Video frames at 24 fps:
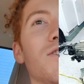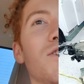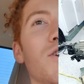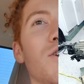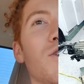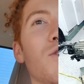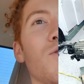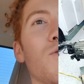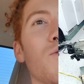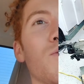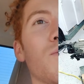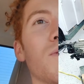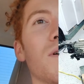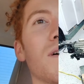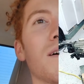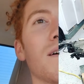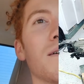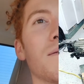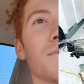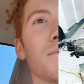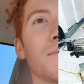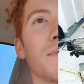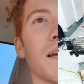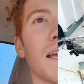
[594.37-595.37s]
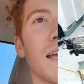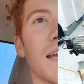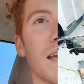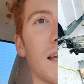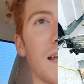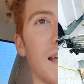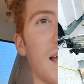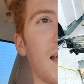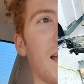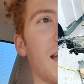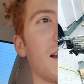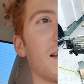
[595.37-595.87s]
to a
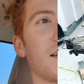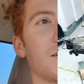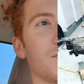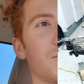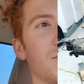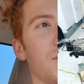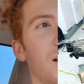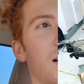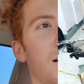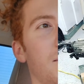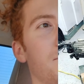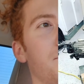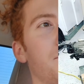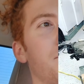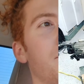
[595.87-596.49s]
mechanic shop.